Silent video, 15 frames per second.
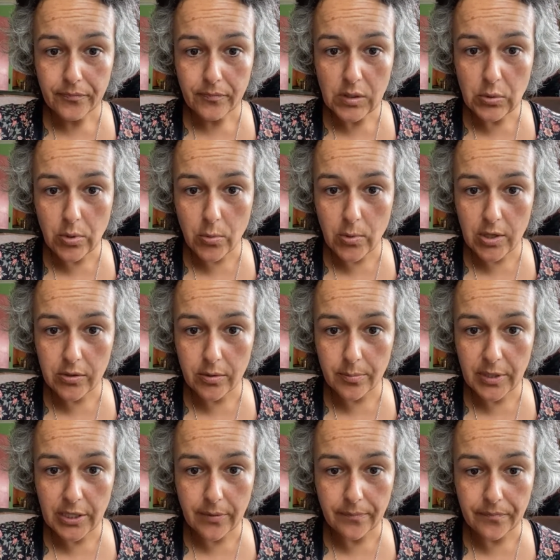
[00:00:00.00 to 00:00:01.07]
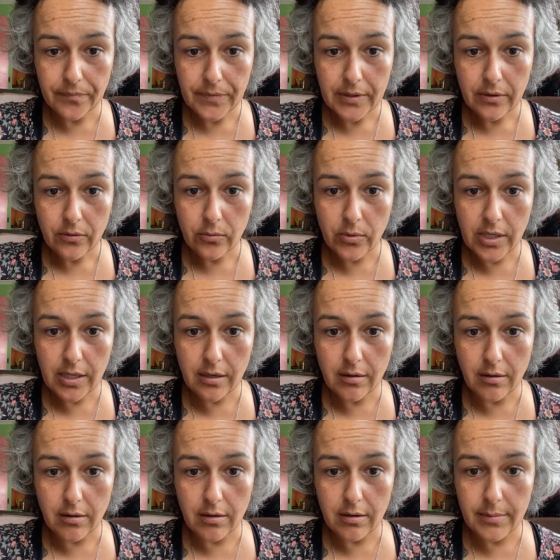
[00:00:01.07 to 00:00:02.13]
You are welcome here. We
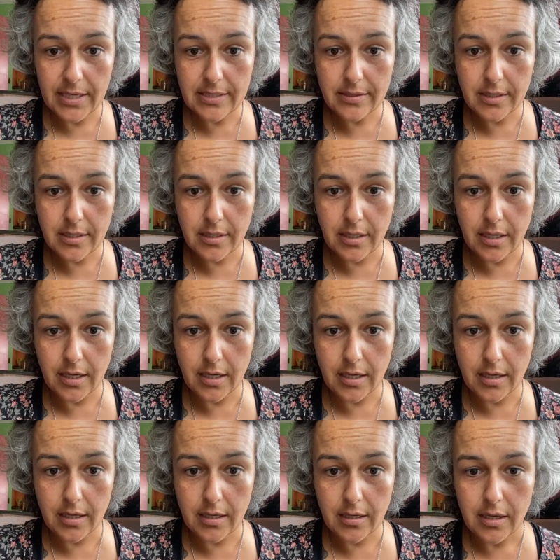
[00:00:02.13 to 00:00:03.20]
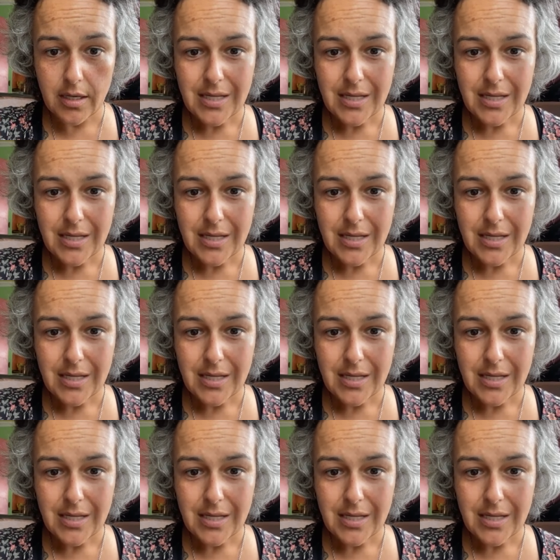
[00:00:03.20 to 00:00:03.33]
are amazing, and